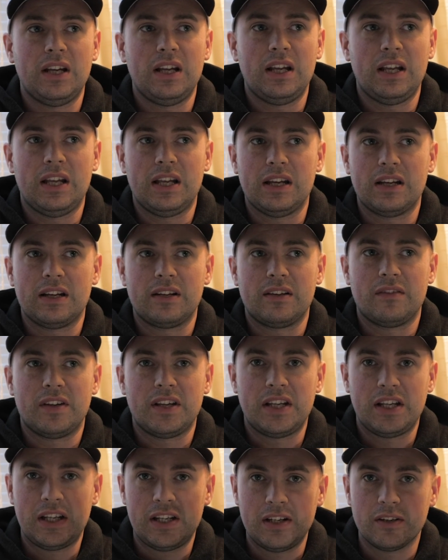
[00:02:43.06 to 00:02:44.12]
and
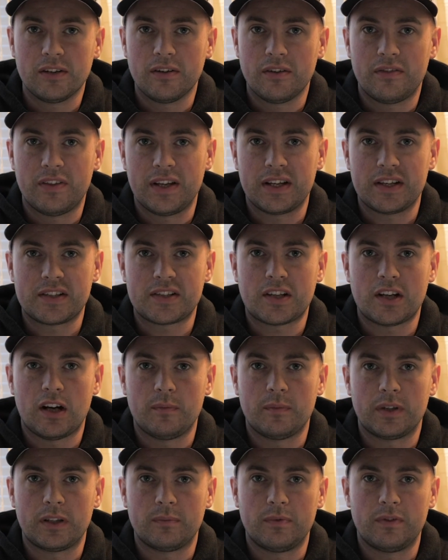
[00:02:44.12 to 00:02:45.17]
hear things
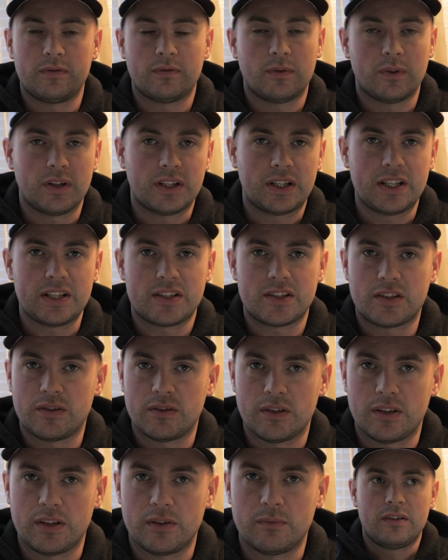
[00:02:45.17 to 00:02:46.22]
coming before it gets to
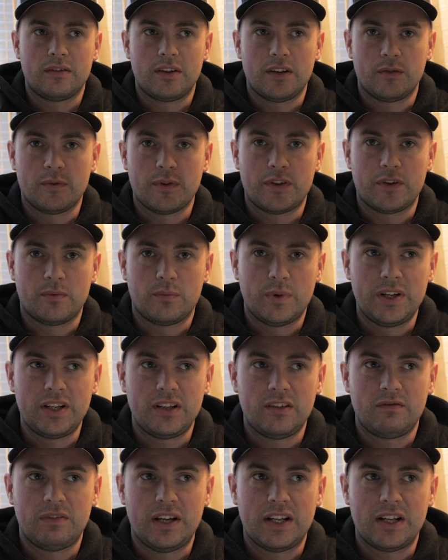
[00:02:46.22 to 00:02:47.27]
them. Then with a wind
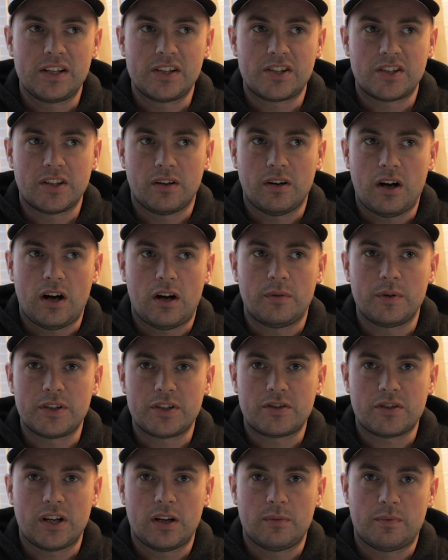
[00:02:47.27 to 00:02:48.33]
advantage, they'll always
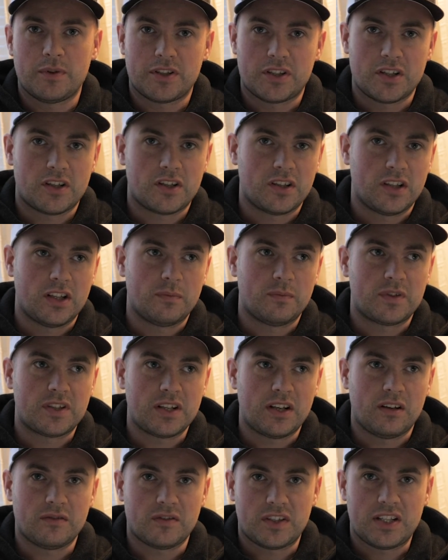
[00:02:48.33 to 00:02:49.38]
try to position
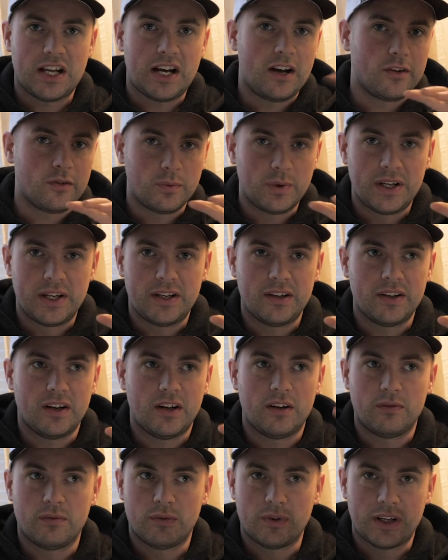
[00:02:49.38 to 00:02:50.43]
themselves downwind
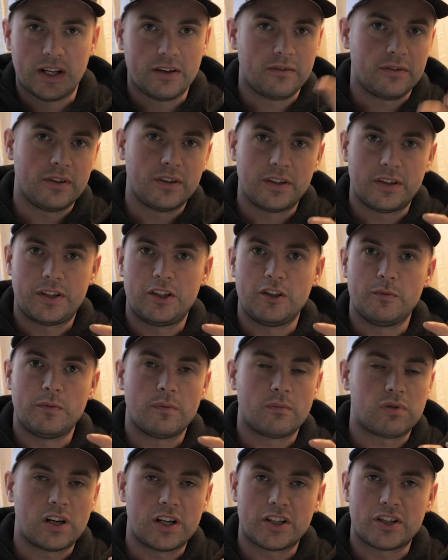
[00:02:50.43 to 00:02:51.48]
of whatever human
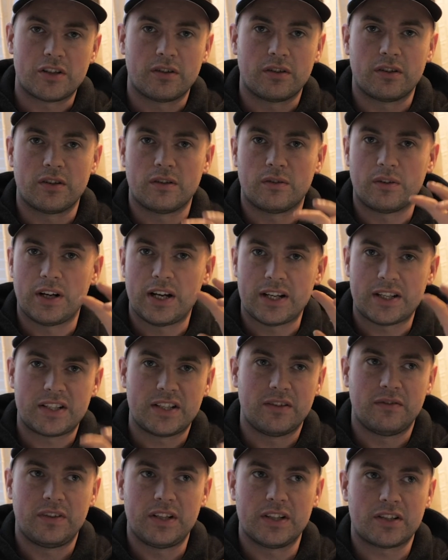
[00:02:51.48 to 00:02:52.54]
pressure or
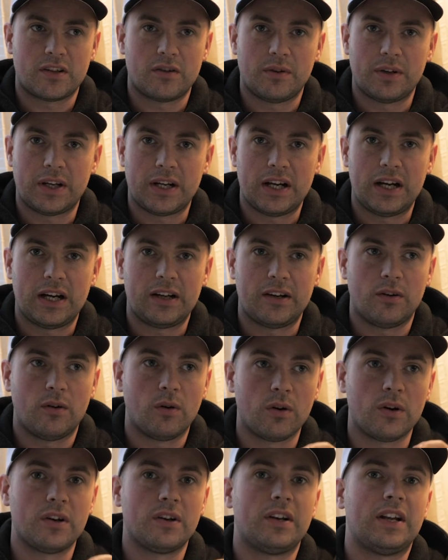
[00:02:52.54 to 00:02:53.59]
activity is going on,
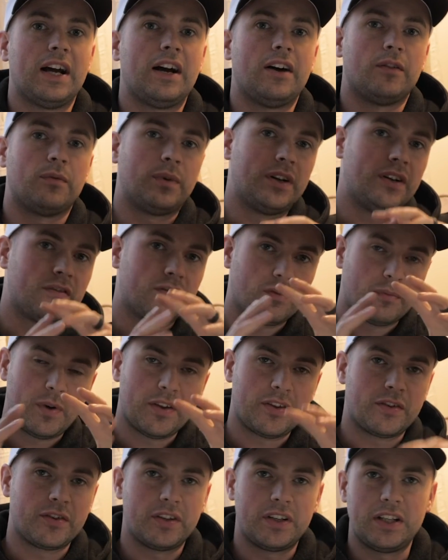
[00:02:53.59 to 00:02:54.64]
or downwind from
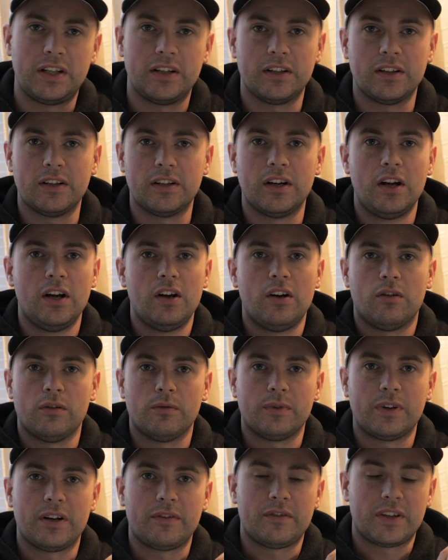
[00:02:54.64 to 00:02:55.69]
other deer, or
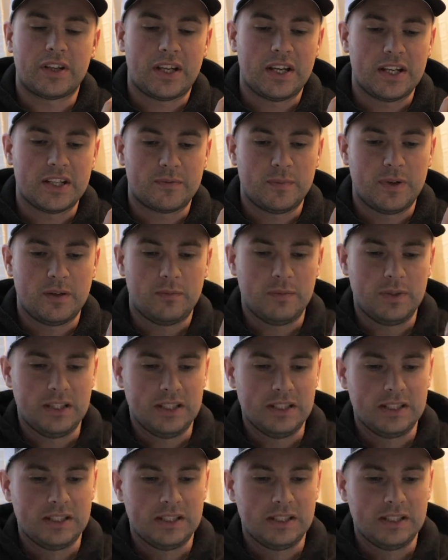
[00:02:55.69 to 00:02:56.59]
whatever the case may be.